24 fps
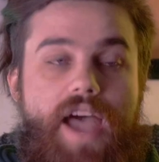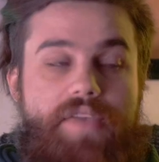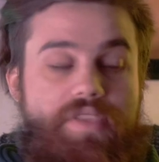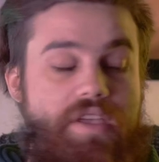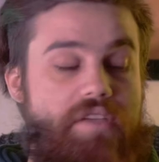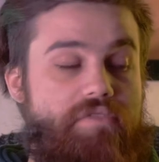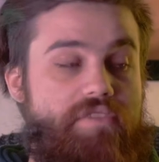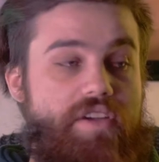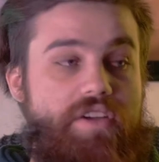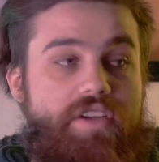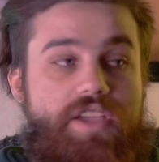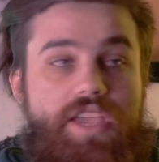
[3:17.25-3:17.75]
And
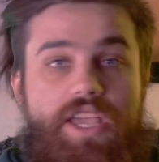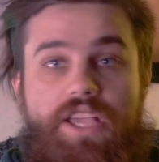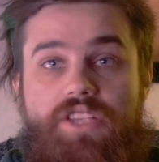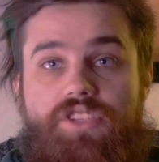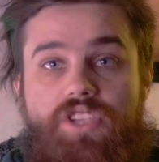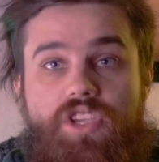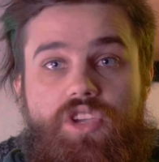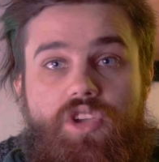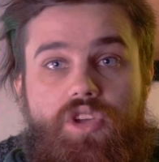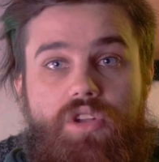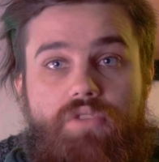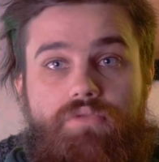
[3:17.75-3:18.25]
they very
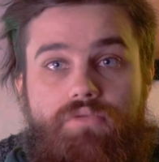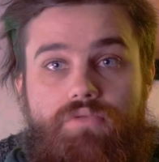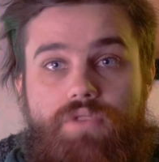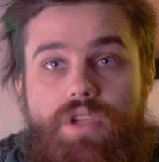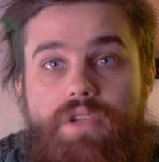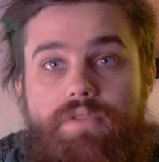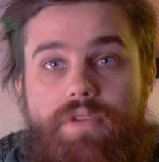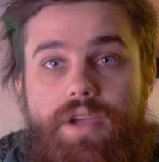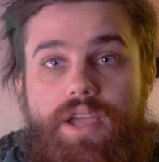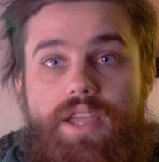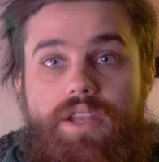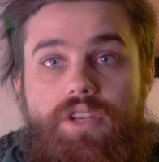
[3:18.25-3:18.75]
easily could have
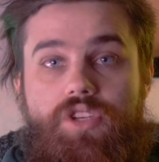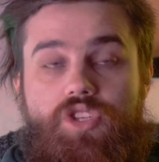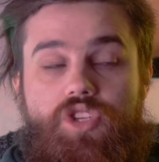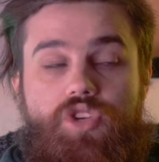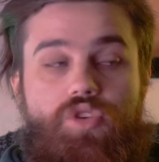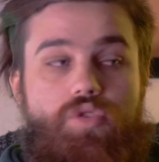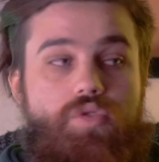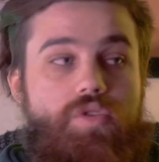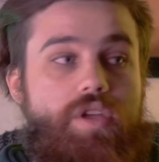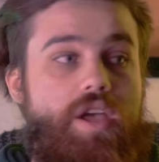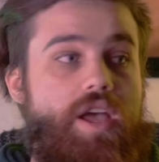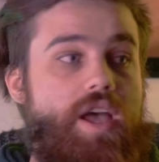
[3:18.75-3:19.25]
rewritten
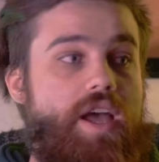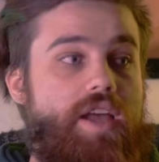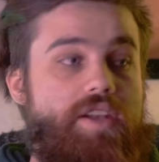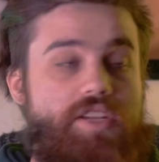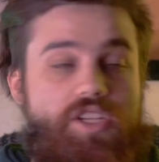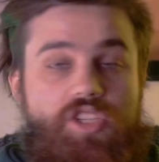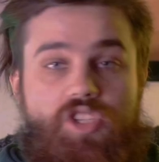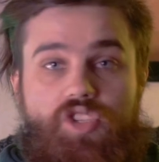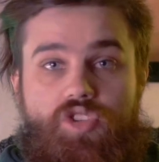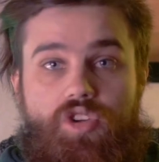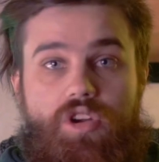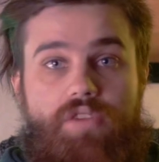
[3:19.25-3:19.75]
Dune
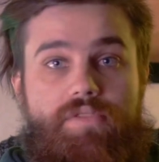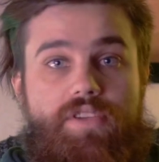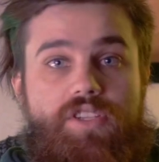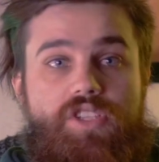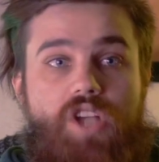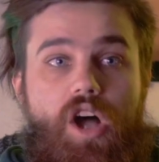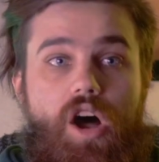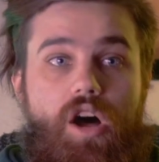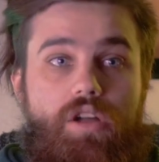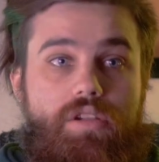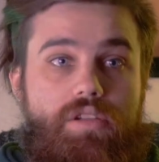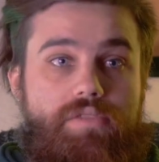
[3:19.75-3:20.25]
to service
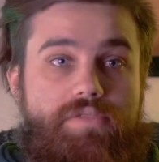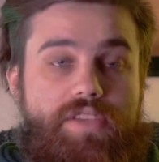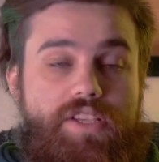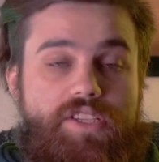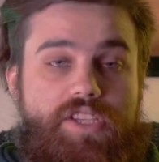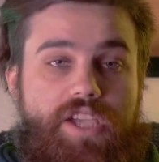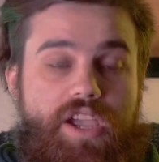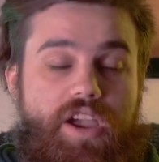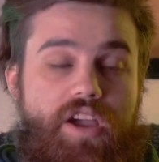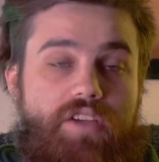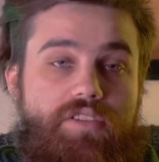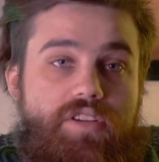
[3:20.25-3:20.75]
all of
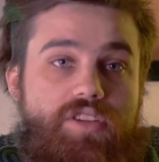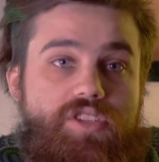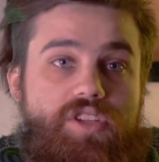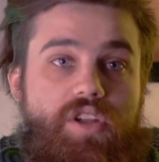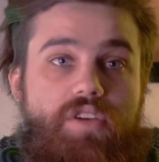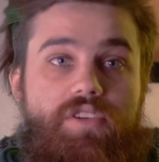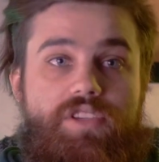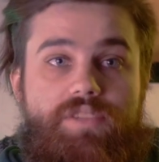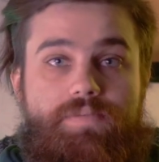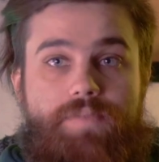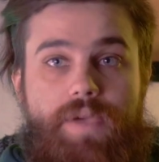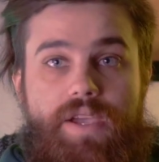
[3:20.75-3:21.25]
these characters and
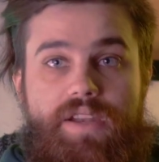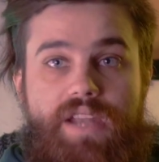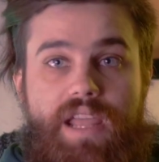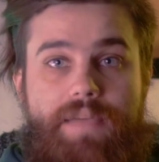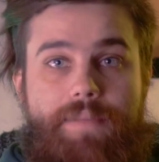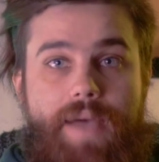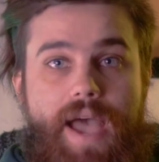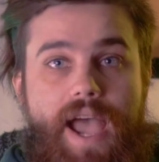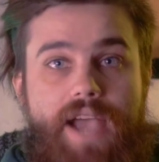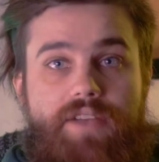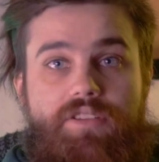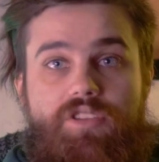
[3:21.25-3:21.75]
all these big
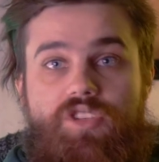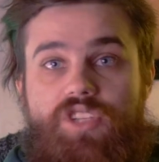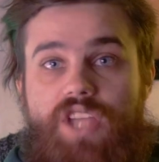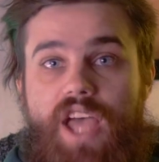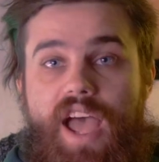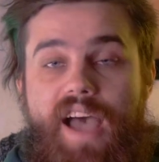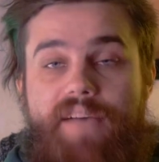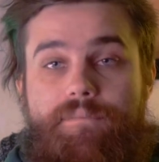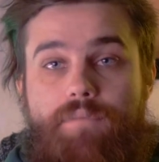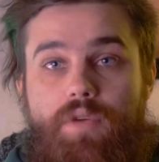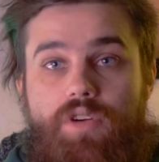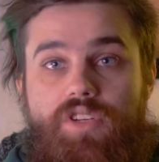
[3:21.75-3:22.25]
name actors to
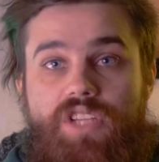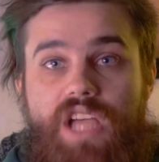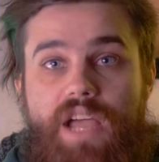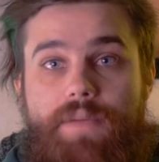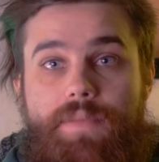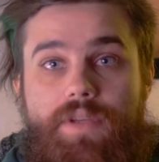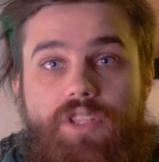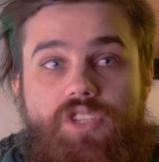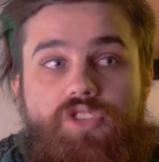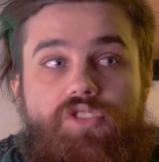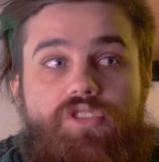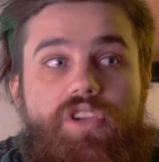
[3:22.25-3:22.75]
have more
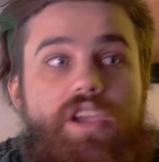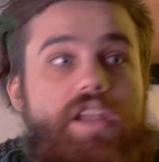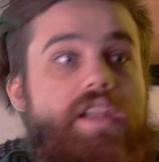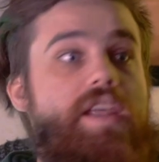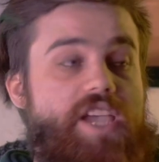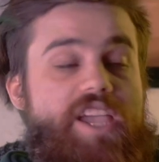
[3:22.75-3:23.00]
time on screen.